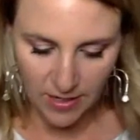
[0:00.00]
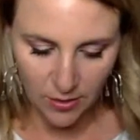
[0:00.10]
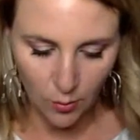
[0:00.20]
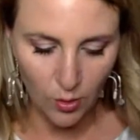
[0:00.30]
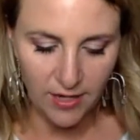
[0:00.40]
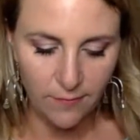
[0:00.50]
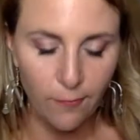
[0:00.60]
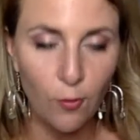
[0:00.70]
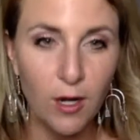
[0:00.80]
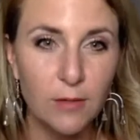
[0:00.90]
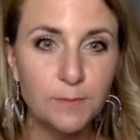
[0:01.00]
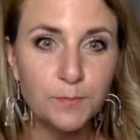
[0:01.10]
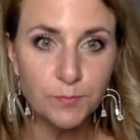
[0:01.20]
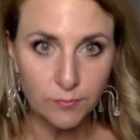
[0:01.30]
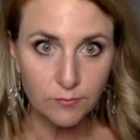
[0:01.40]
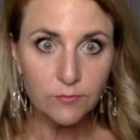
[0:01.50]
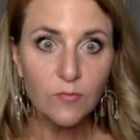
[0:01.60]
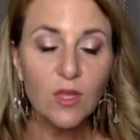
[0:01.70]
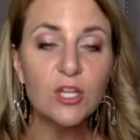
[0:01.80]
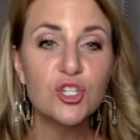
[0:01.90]
the one for
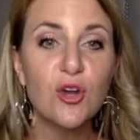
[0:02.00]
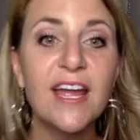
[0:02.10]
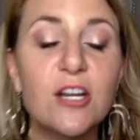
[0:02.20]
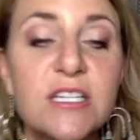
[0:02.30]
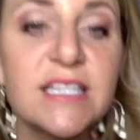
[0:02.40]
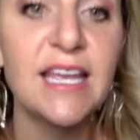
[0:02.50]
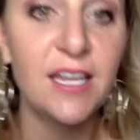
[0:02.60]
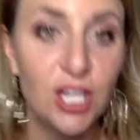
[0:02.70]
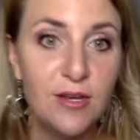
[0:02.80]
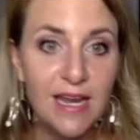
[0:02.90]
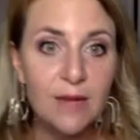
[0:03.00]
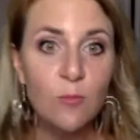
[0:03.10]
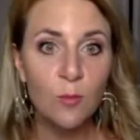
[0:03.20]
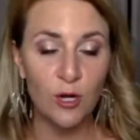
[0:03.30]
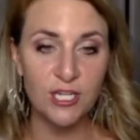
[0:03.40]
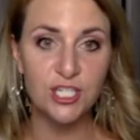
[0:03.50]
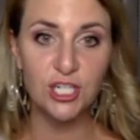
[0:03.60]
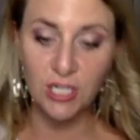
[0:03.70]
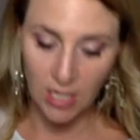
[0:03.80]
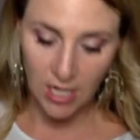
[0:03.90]
drier skin. You need more moisture
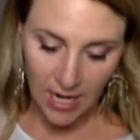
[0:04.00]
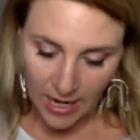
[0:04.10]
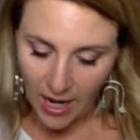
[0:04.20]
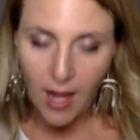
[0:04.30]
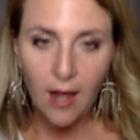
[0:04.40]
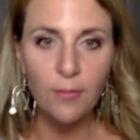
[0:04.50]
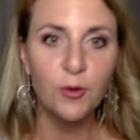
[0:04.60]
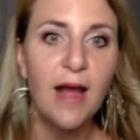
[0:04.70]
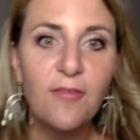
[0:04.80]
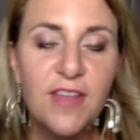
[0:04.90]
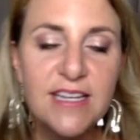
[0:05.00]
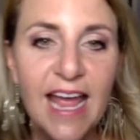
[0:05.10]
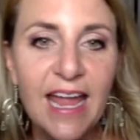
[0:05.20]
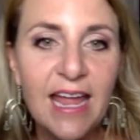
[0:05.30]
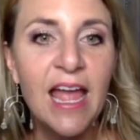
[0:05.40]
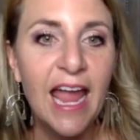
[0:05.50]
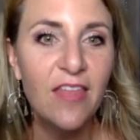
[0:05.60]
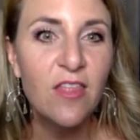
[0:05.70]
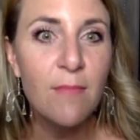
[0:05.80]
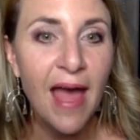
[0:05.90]
um, throughout the day.
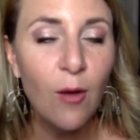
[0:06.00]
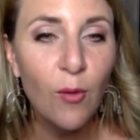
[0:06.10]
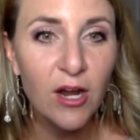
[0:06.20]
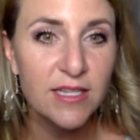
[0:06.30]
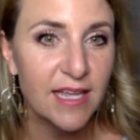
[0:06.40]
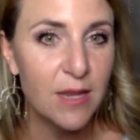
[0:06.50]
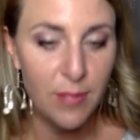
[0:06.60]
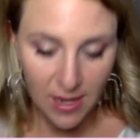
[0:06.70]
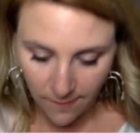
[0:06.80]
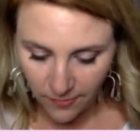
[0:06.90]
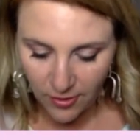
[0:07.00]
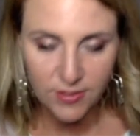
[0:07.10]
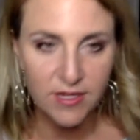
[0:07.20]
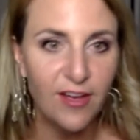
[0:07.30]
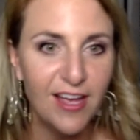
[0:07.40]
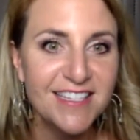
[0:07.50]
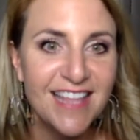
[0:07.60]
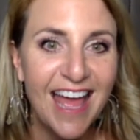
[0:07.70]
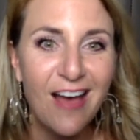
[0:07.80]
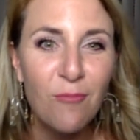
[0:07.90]
And the matte wear is going to be for those of us
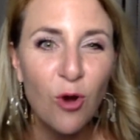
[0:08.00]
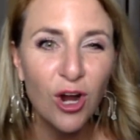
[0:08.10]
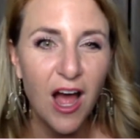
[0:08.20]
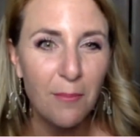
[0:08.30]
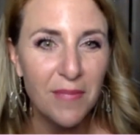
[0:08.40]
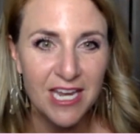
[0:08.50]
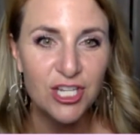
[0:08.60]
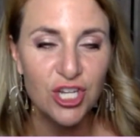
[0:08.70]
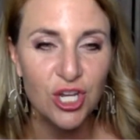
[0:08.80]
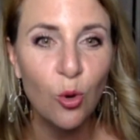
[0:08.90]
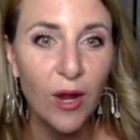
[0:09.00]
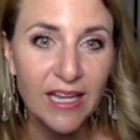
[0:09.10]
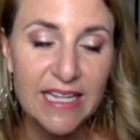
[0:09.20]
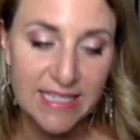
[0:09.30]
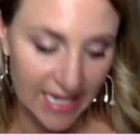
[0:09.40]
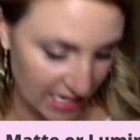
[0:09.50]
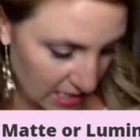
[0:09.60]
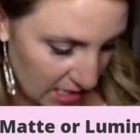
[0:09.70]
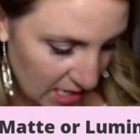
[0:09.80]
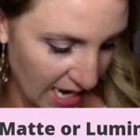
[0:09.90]
that have more combination oily
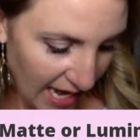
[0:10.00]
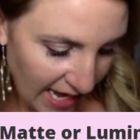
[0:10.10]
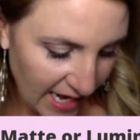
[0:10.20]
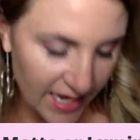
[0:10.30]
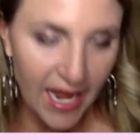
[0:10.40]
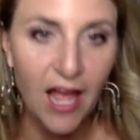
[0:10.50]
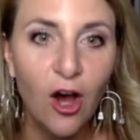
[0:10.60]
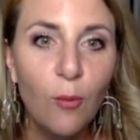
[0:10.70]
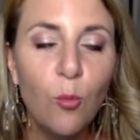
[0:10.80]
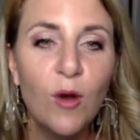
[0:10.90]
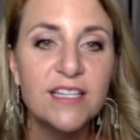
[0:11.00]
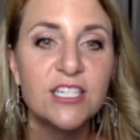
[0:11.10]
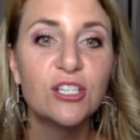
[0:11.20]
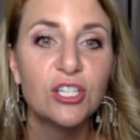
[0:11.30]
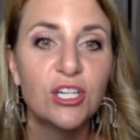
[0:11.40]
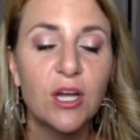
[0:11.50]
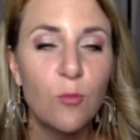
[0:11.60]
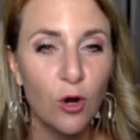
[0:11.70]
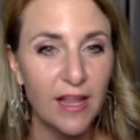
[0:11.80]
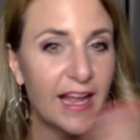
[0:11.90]
skin and help want to look
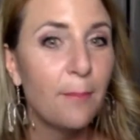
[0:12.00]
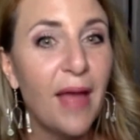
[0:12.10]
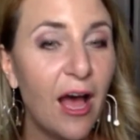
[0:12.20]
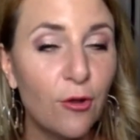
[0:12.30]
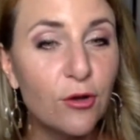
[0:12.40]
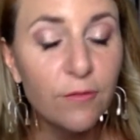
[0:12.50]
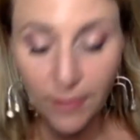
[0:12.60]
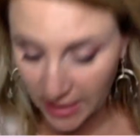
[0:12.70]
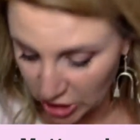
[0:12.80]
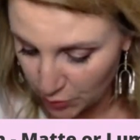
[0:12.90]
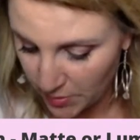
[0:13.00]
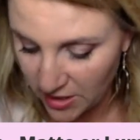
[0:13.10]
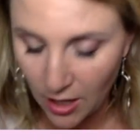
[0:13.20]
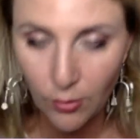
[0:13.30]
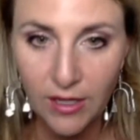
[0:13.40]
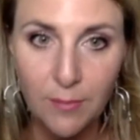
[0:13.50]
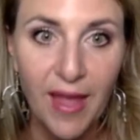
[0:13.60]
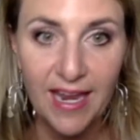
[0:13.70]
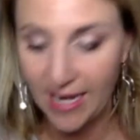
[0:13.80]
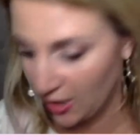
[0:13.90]
more like a powdered finish, but not really painting